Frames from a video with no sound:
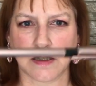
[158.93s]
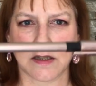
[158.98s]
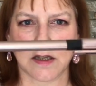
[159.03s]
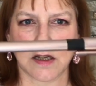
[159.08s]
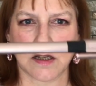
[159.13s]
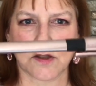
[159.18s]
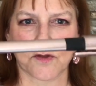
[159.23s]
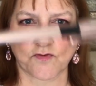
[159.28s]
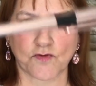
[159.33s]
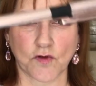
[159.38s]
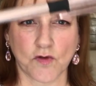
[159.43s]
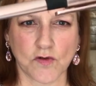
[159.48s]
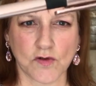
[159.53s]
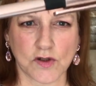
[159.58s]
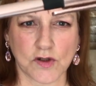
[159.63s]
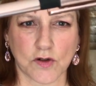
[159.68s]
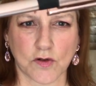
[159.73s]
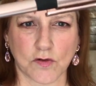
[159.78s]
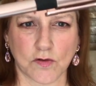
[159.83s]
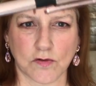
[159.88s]
It's rose
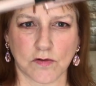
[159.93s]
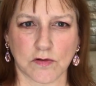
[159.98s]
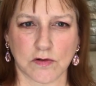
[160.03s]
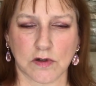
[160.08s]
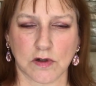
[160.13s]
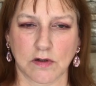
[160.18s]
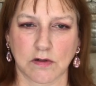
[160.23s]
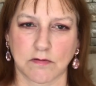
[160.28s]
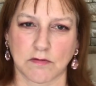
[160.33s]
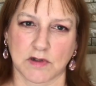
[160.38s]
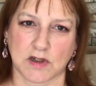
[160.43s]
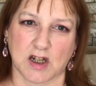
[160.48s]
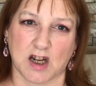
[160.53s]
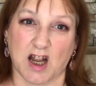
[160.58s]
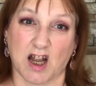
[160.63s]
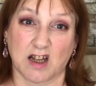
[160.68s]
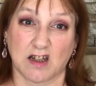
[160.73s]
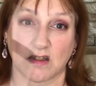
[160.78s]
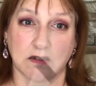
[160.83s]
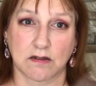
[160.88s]
gold, which I
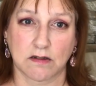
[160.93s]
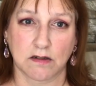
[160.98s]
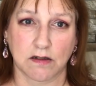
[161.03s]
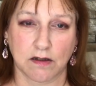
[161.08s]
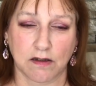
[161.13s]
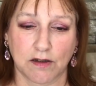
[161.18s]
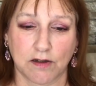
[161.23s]
can't do,